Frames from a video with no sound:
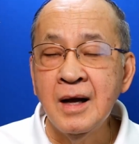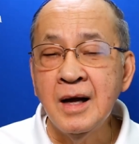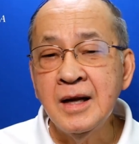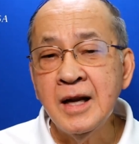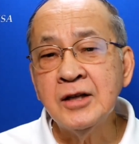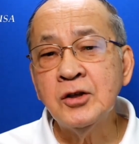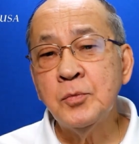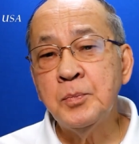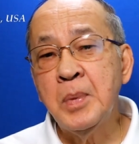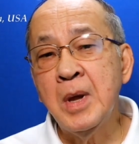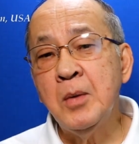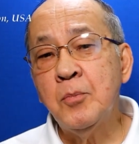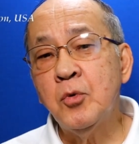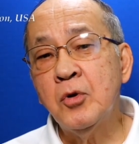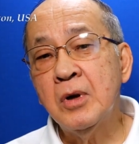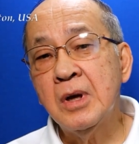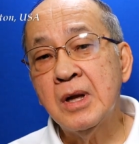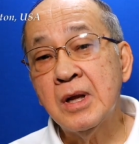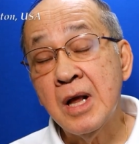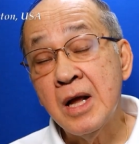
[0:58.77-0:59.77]
A lot of
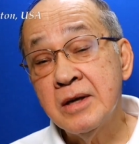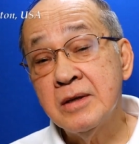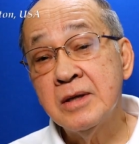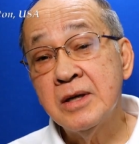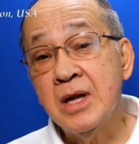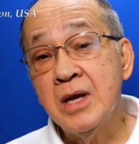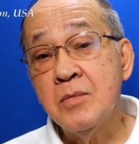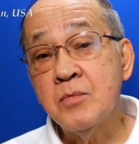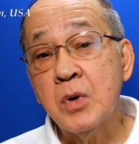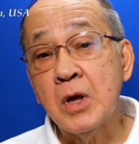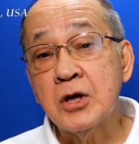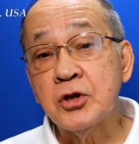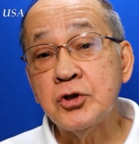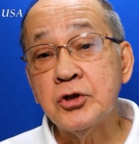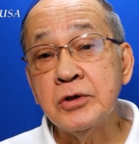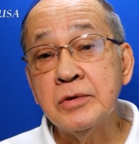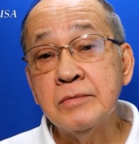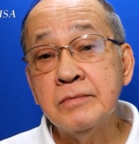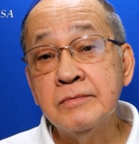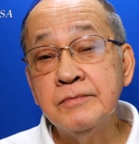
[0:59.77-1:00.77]
people are under the
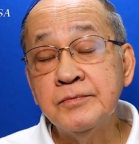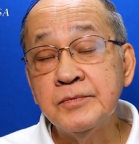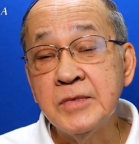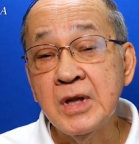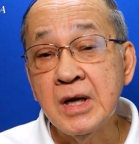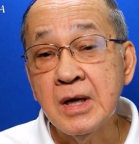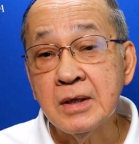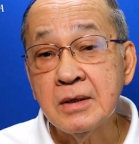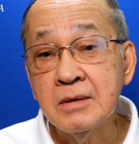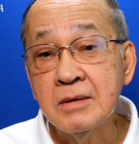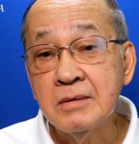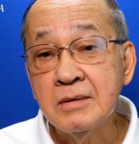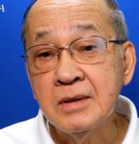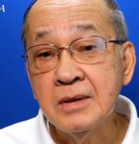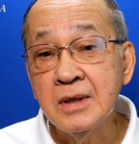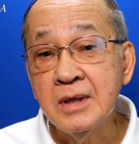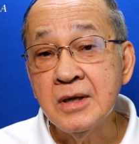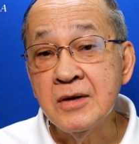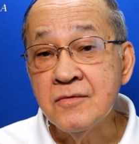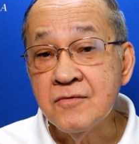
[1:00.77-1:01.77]
impression that
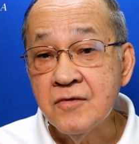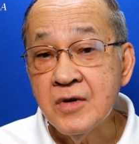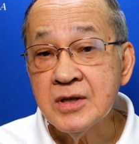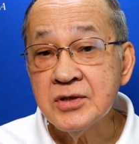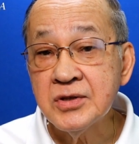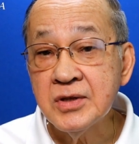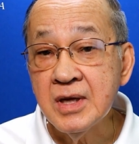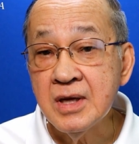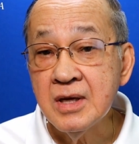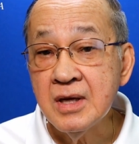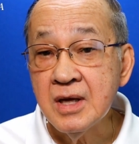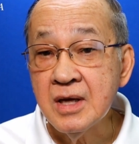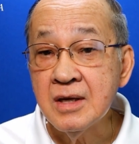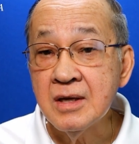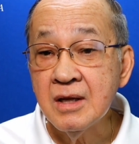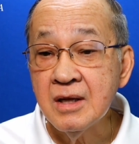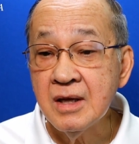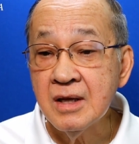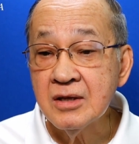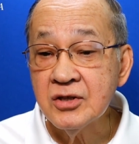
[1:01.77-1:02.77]
investing
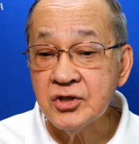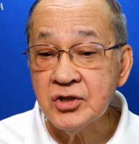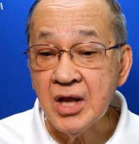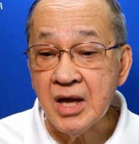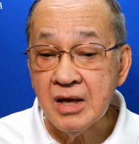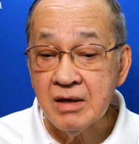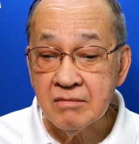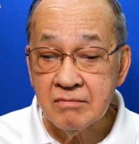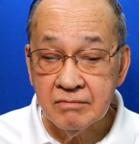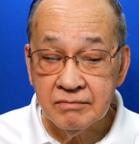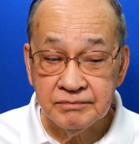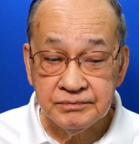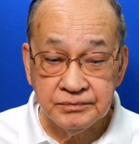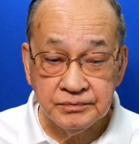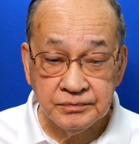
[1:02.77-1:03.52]
in real estate